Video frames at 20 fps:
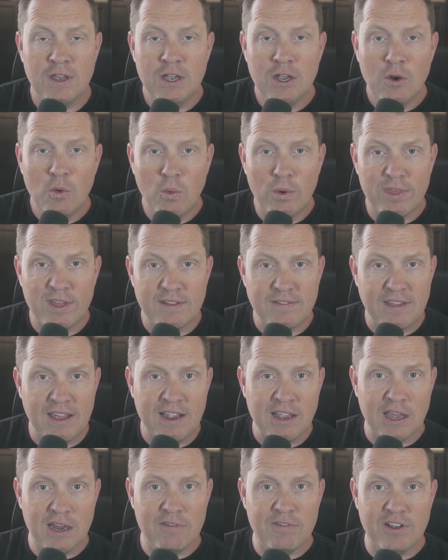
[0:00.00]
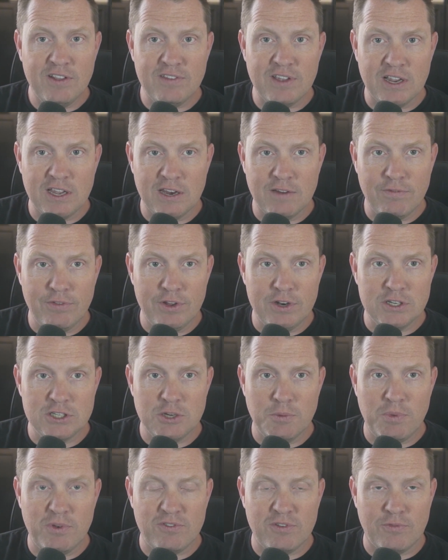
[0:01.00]
With a decade of executive
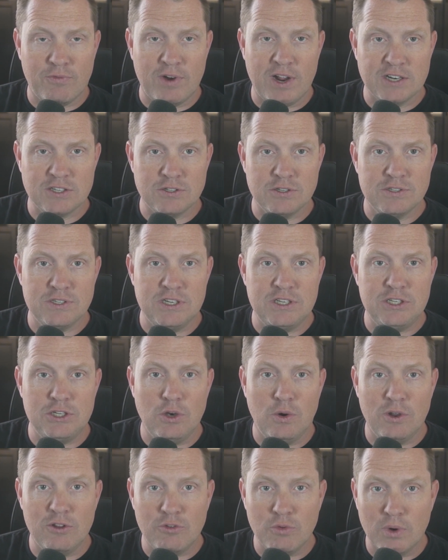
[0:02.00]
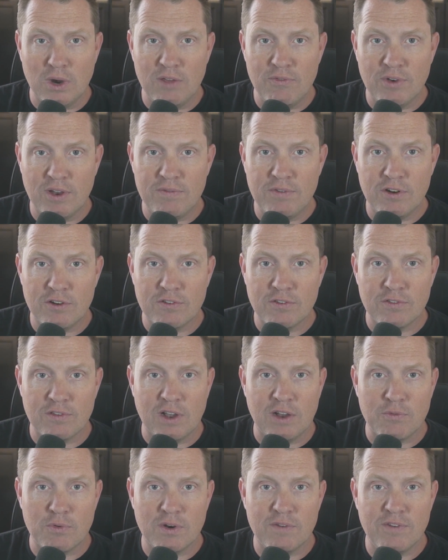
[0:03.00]
leadership as a fractional C T O and twenty-five years in
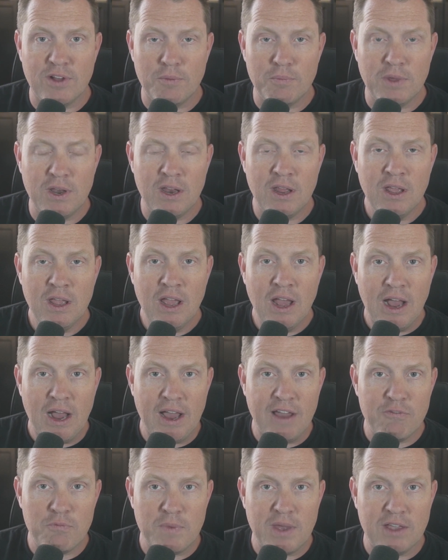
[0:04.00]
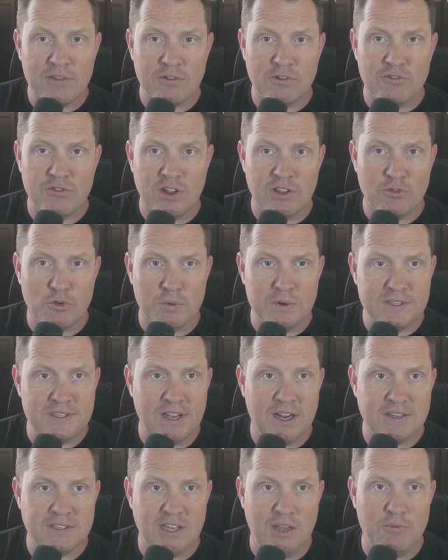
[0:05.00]
software development, I've mastered transforming
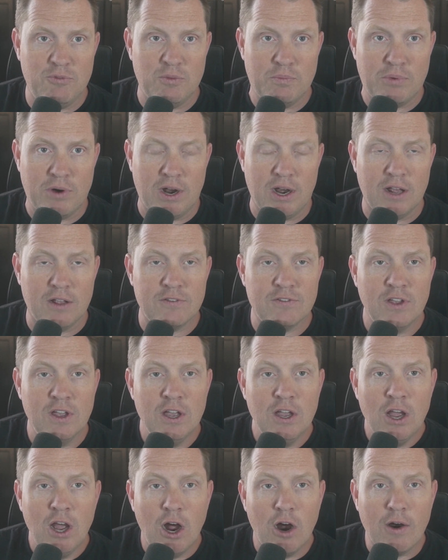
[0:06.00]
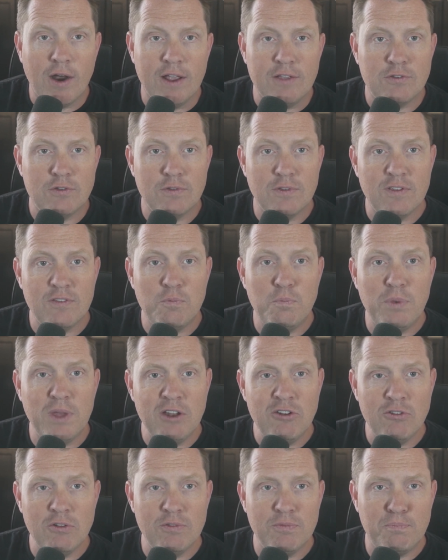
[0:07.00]
tech teams and products. All right, so this
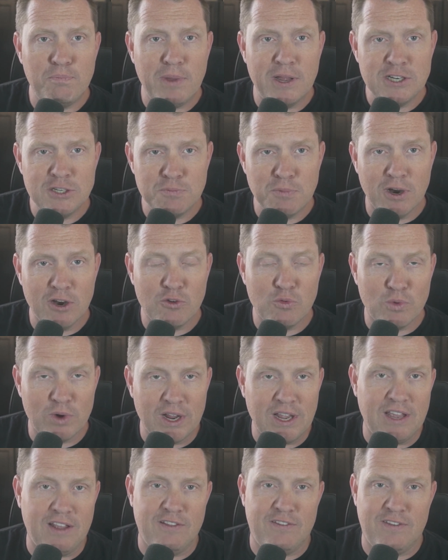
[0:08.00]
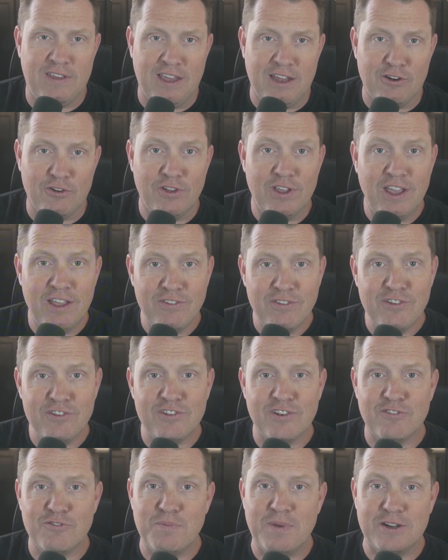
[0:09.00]
bench benchmark rigging scandal isn't
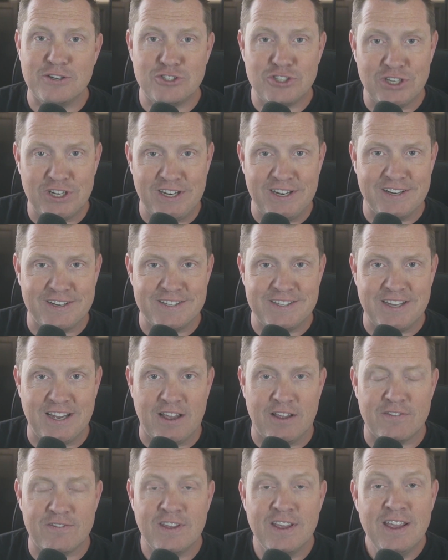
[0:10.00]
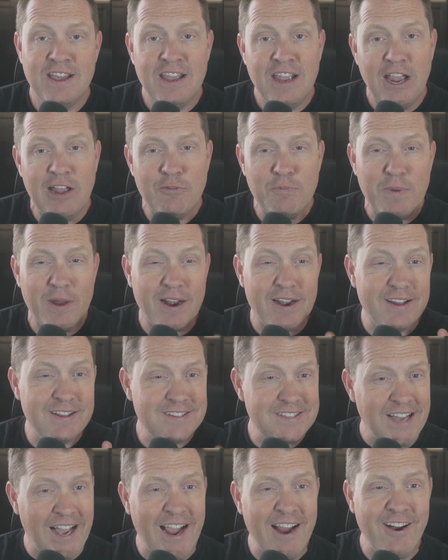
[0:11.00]
just about cheating on tests. It's about an
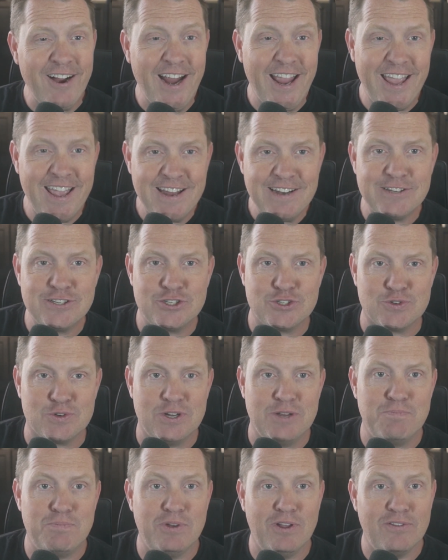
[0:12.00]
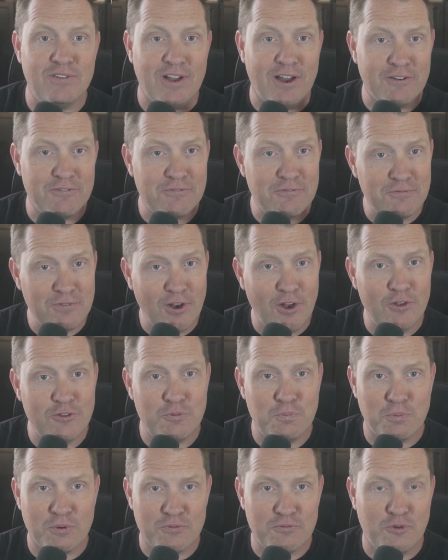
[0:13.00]
entire industry built on false
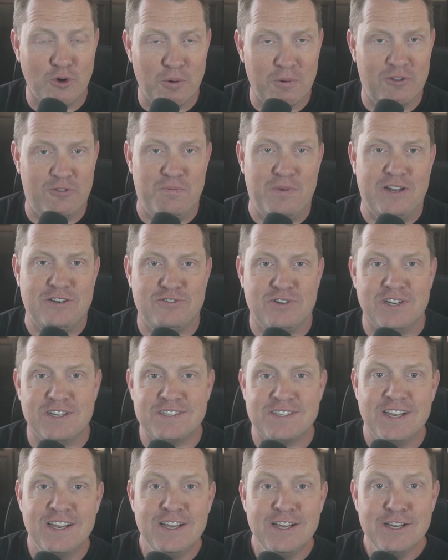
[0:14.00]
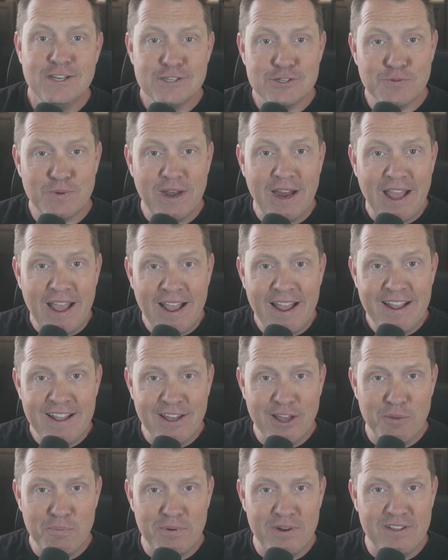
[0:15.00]
performance metrics. So when A I
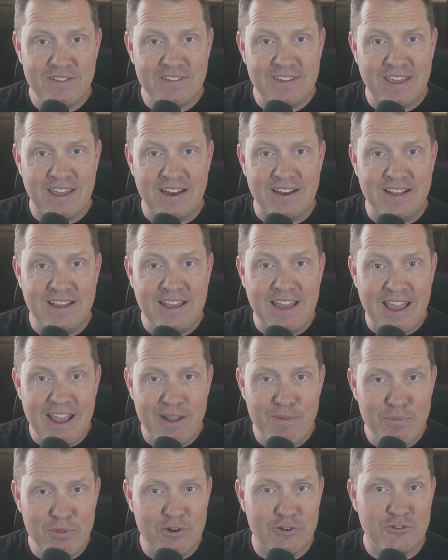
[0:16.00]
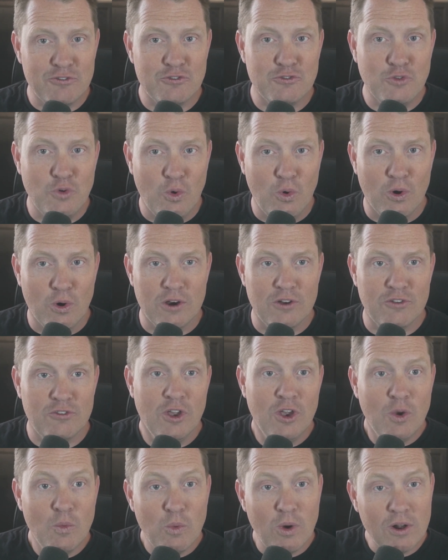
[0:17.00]
companies can game their scores
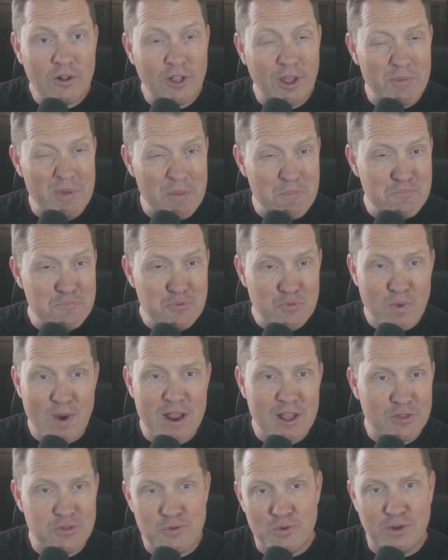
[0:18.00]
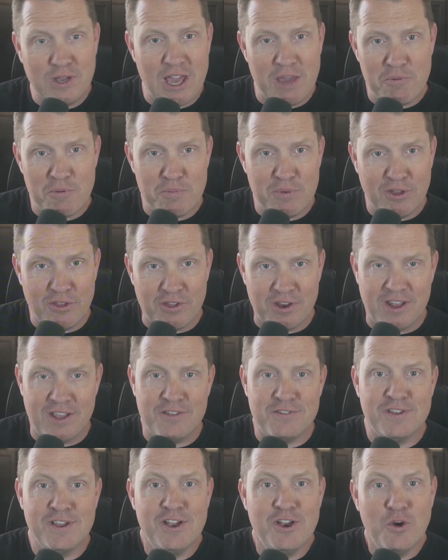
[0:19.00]
while claiming breakthrough
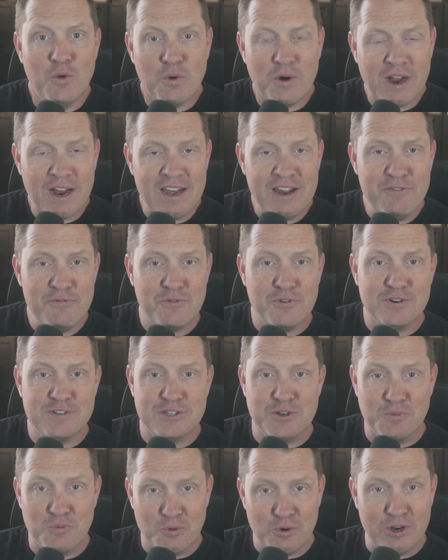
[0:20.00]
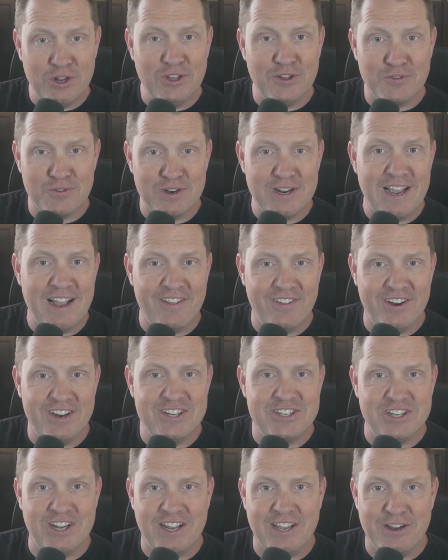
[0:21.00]
capabilities, we're heading for some real reality
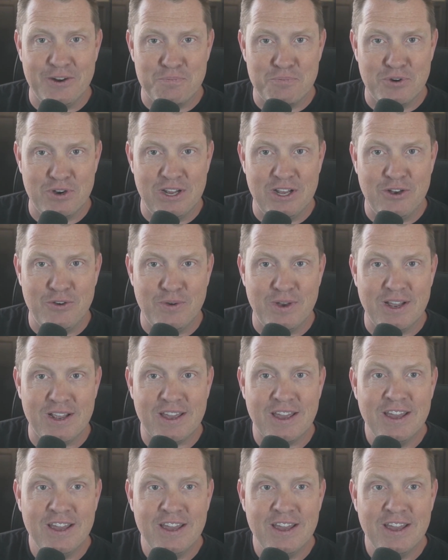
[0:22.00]
check here pretty quick.